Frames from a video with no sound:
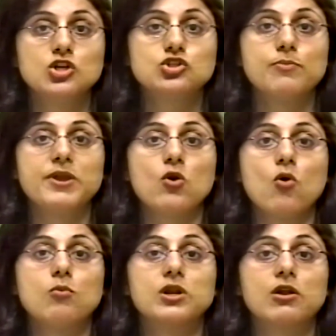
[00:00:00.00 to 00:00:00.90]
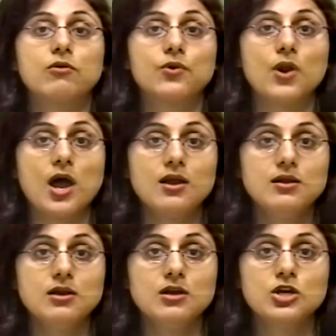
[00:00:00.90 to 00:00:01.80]
tripping over a rug,
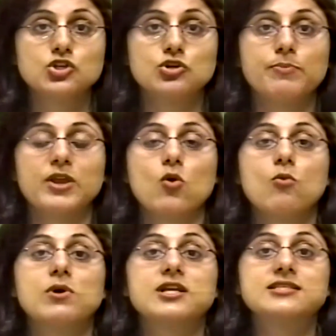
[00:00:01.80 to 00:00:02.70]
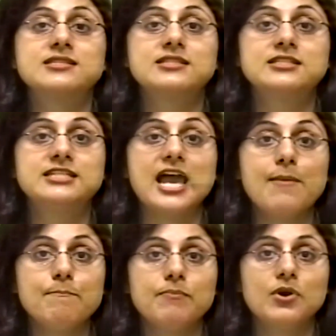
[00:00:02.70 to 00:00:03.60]
tripping over a
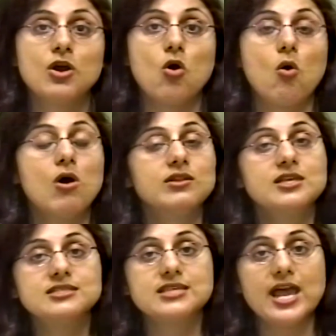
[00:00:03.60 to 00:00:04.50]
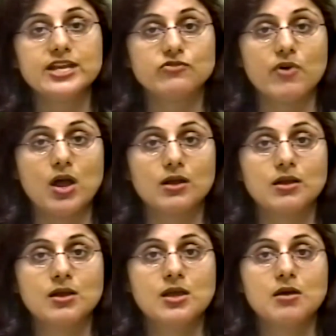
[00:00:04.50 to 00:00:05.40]
step or the sidewalk.
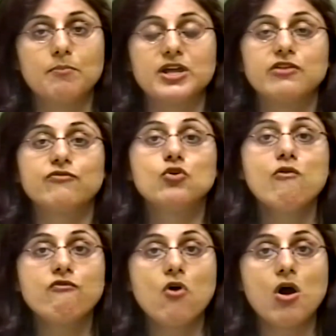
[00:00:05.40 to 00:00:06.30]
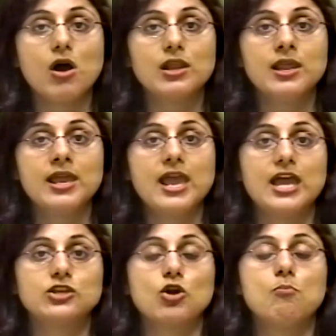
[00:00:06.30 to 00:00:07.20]
But if you fall
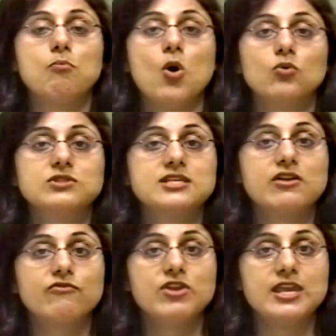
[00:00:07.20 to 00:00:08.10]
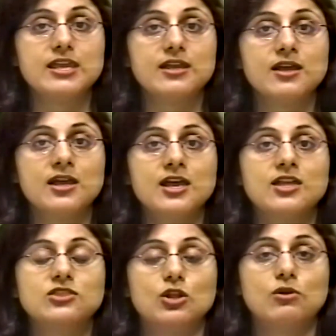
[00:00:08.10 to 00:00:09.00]
and your bones are weak,
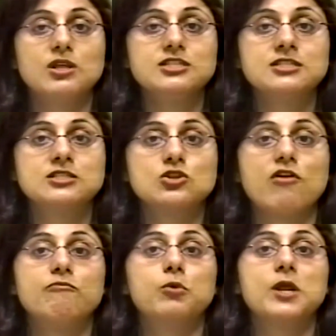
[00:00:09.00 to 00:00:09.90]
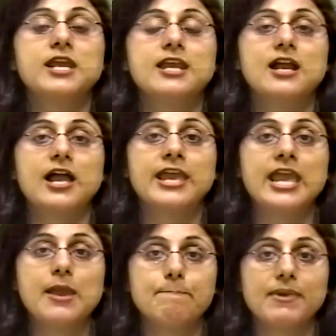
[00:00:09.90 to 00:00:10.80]
the risks of breaking a
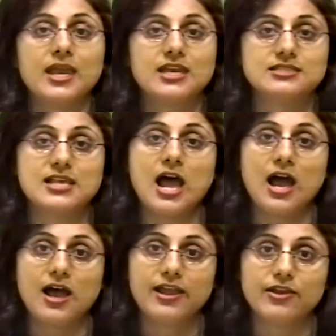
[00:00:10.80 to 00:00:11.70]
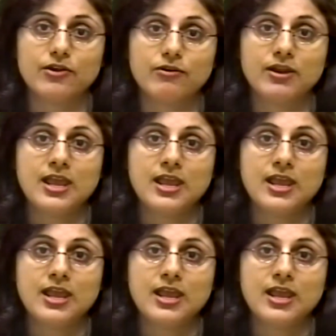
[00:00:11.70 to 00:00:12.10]
hip is higher.